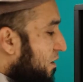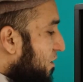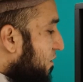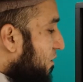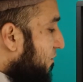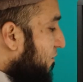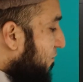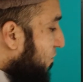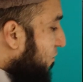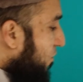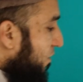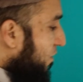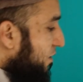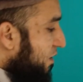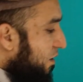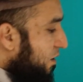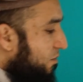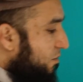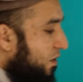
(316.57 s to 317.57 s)
The fourth
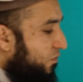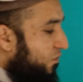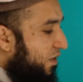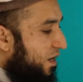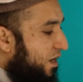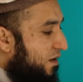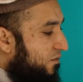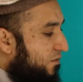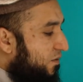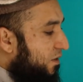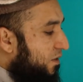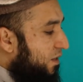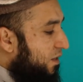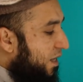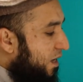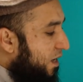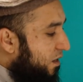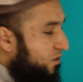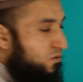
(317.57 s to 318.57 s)
syllable we have
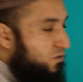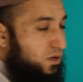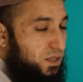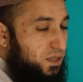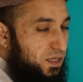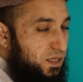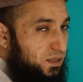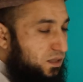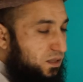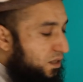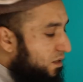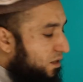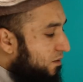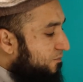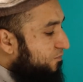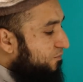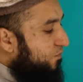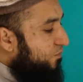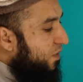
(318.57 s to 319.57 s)
ta kasratain tin.
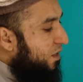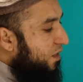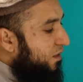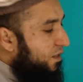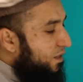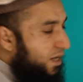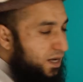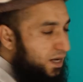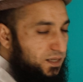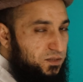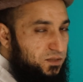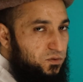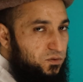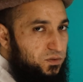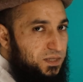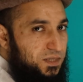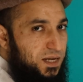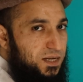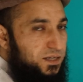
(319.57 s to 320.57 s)
Ta is not
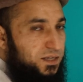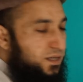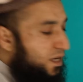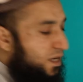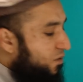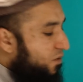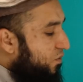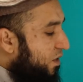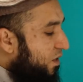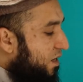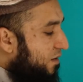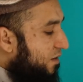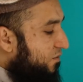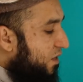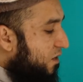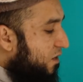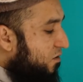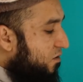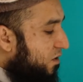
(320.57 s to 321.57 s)
silent and we have the
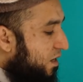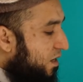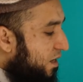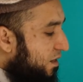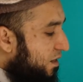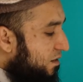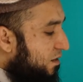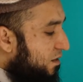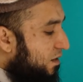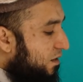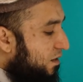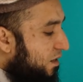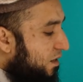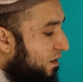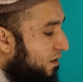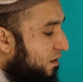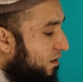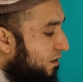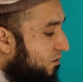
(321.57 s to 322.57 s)
haraka is
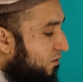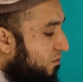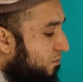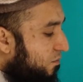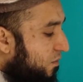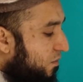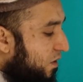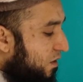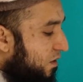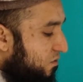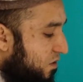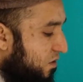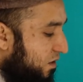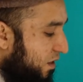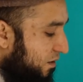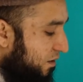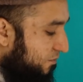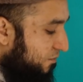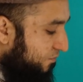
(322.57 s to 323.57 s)

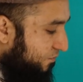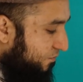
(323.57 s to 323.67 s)
kasratain.